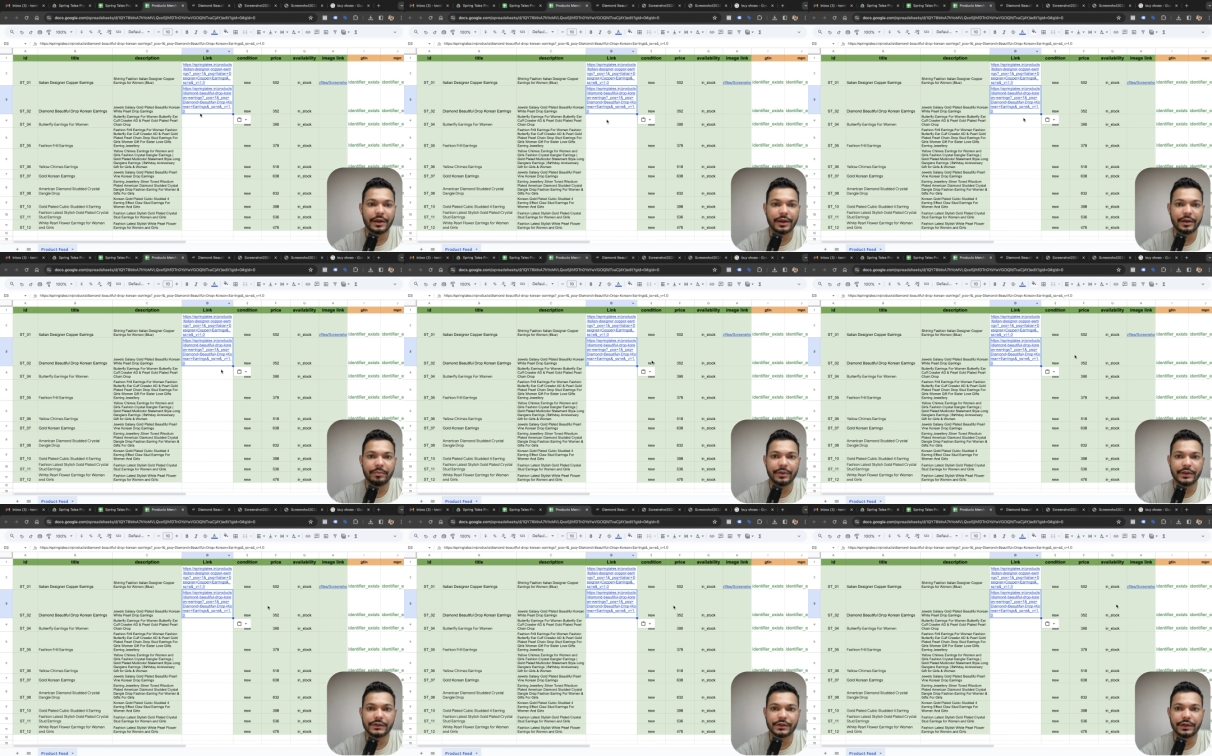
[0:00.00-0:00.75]
and
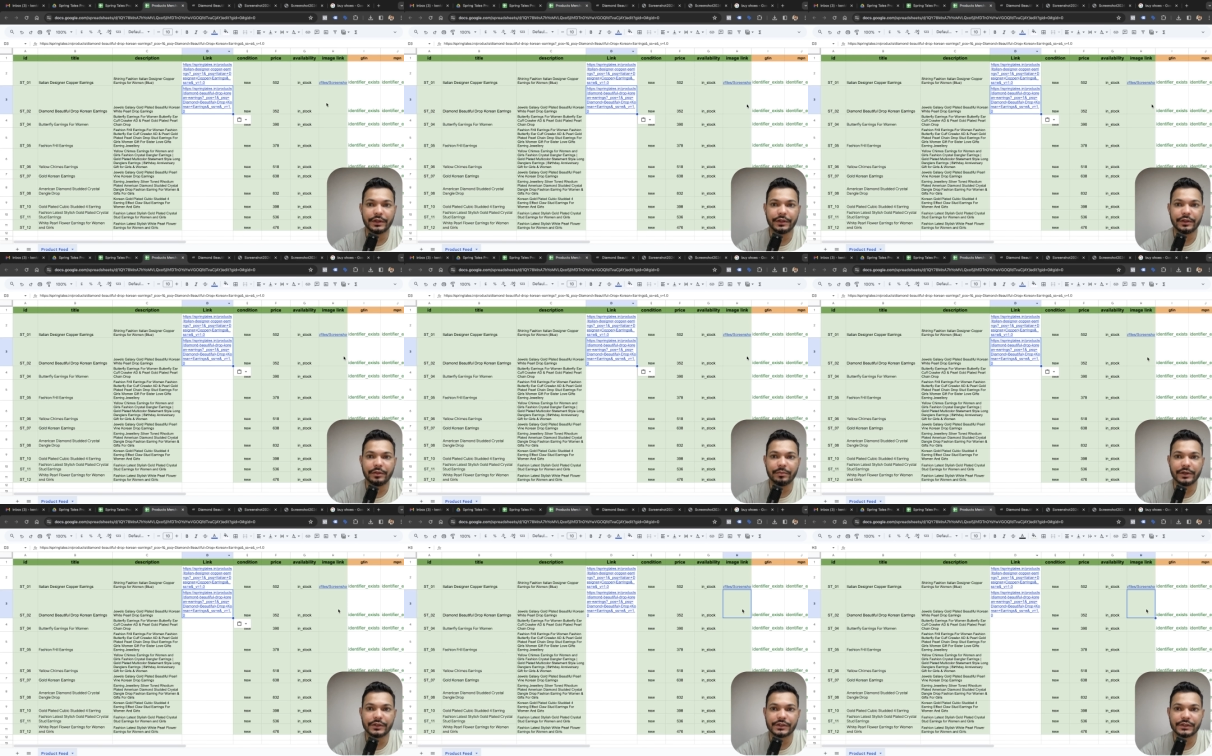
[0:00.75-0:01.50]
paste it in the
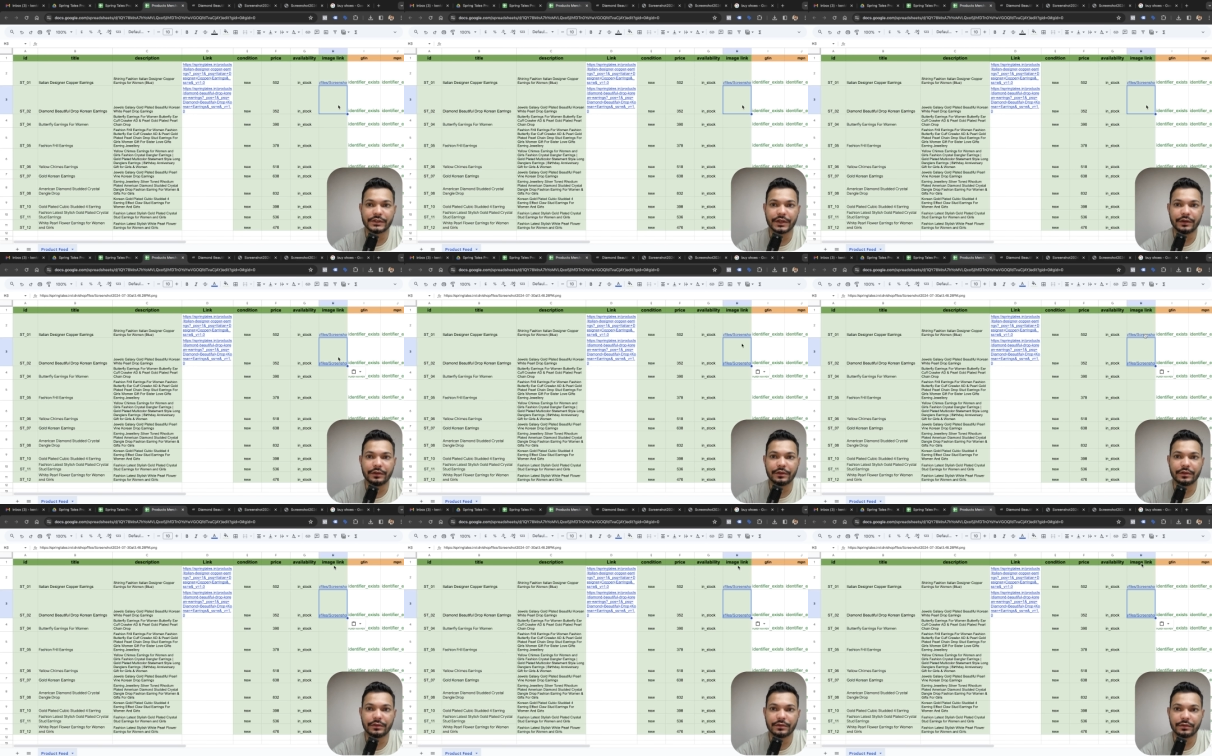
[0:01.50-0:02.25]
Merchant
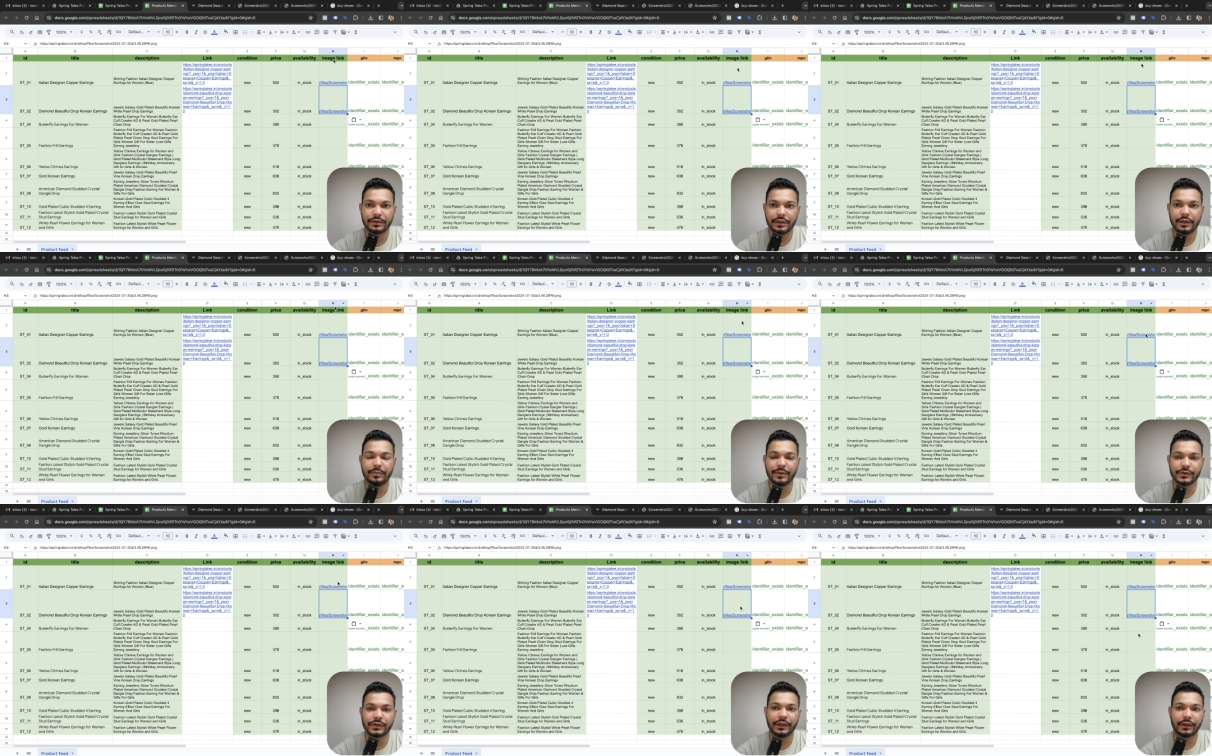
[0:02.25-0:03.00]
Center
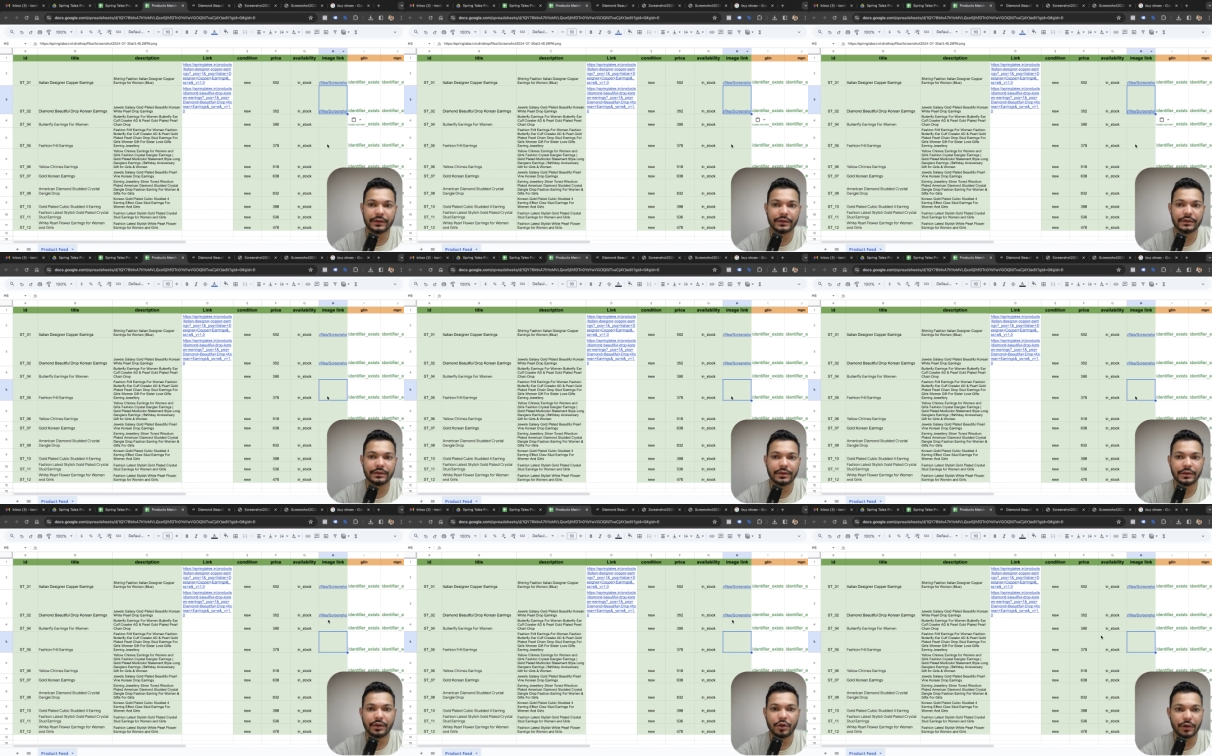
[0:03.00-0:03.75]
image link
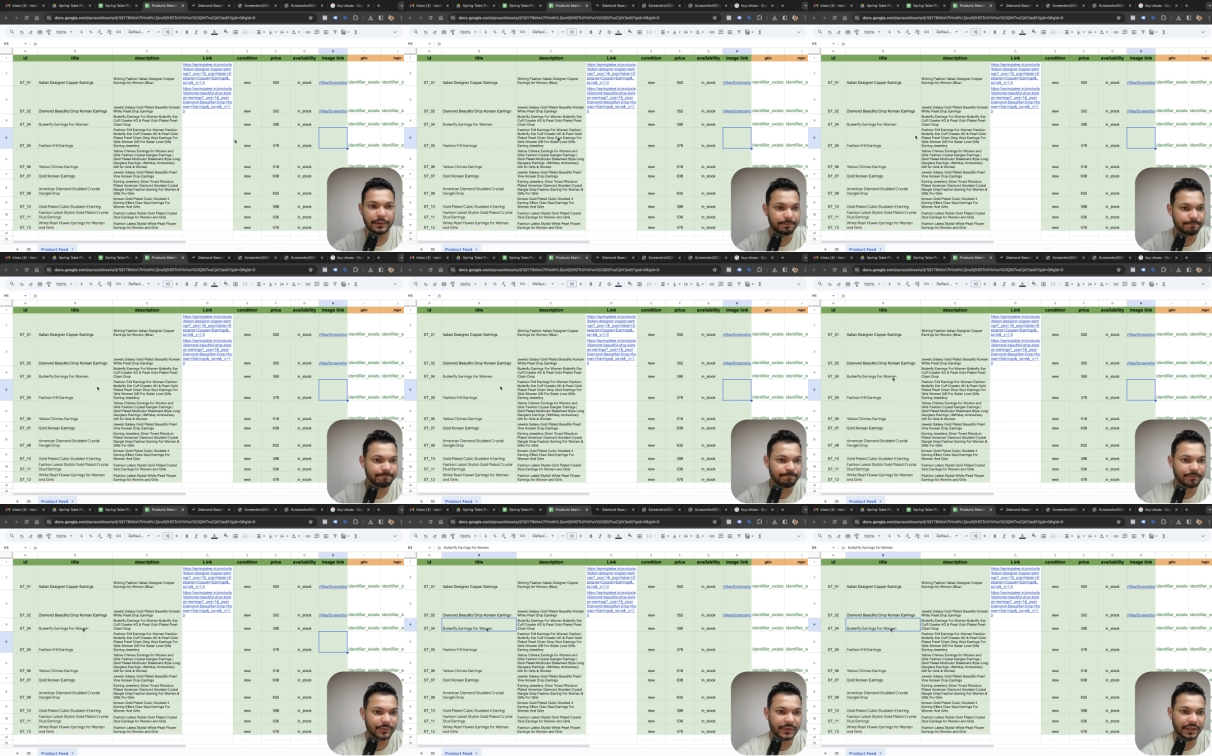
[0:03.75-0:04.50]
column.
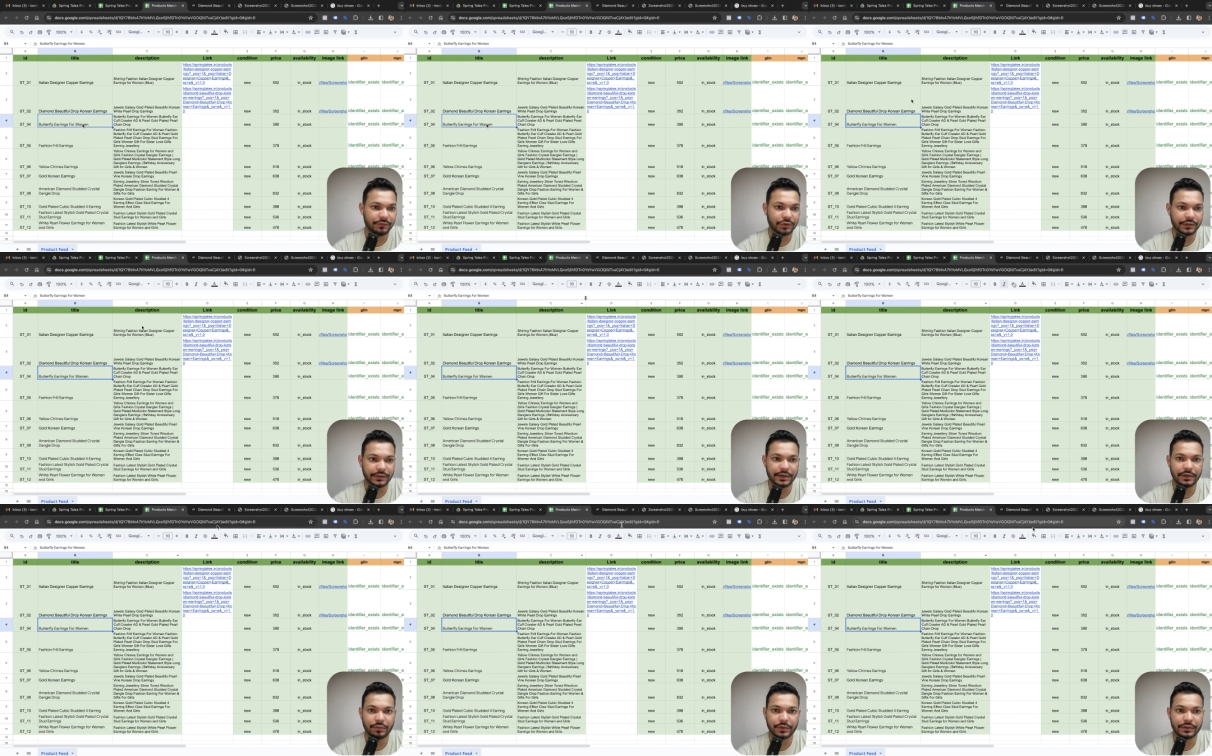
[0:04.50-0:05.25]
Then for the
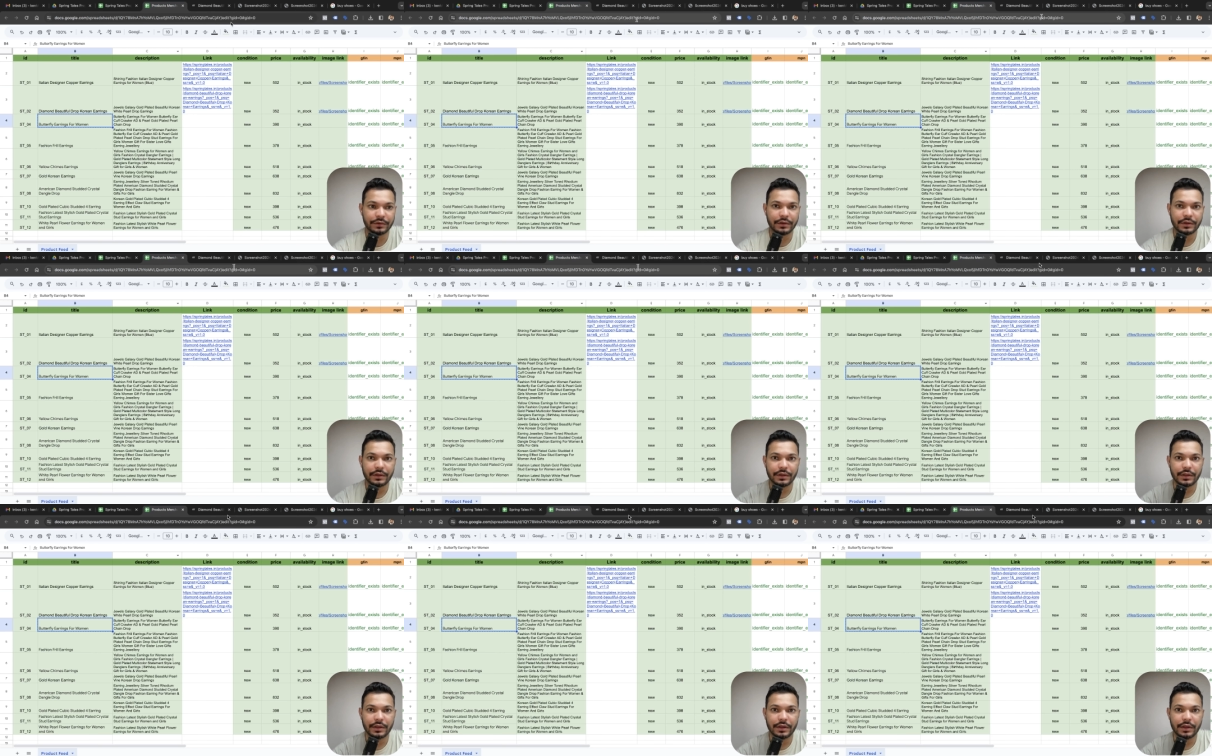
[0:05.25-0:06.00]
third one,
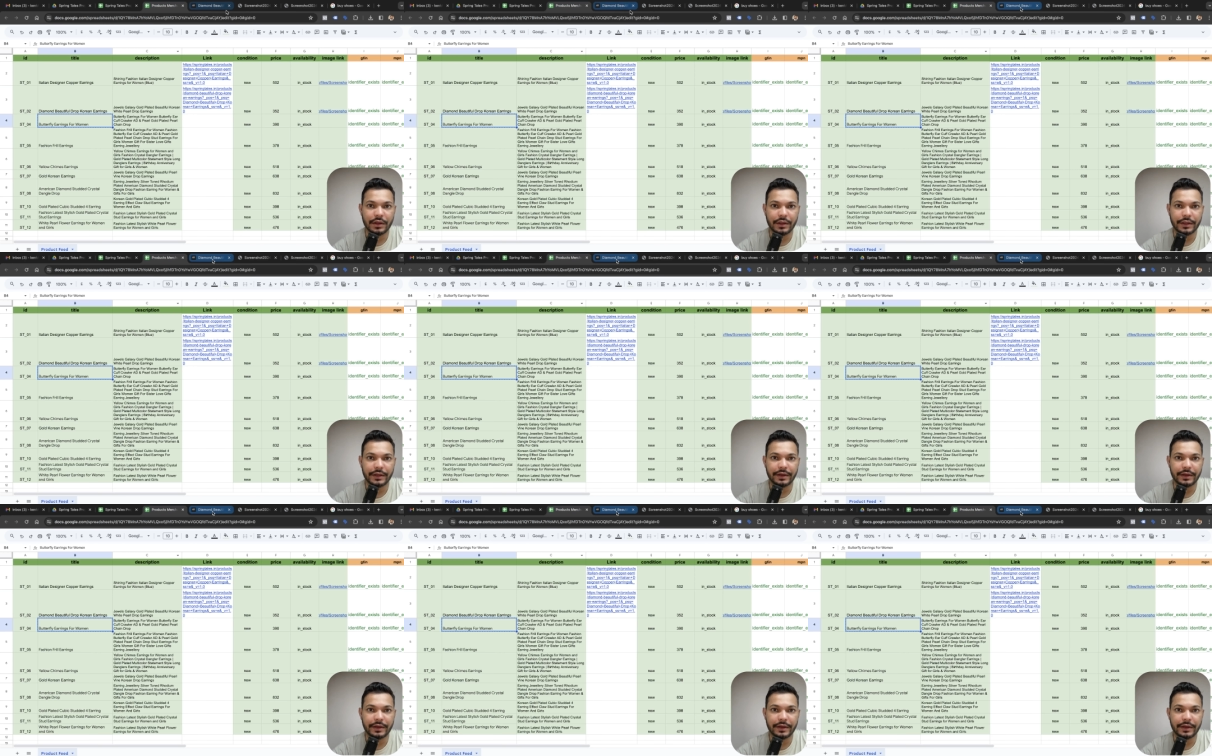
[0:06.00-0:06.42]
again,